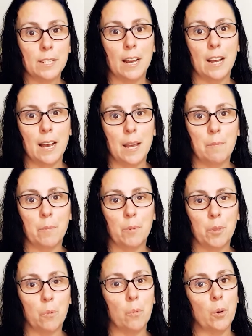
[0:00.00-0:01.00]
time, when
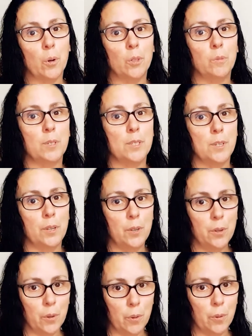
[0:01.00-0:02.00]
the world was
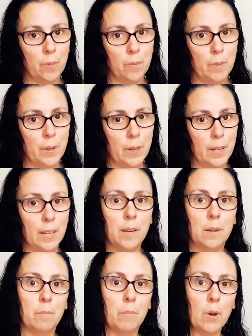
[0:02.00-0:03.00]
new,
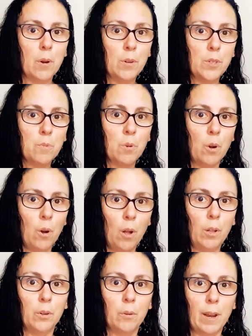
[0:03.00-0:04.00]
birds were
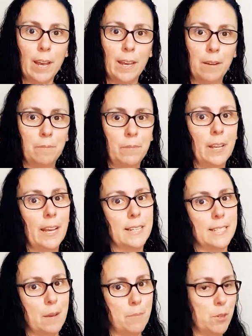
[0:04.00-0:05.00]
all gray,
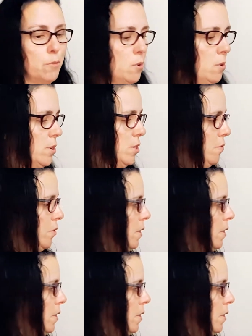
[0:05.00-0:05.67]
except, of course, for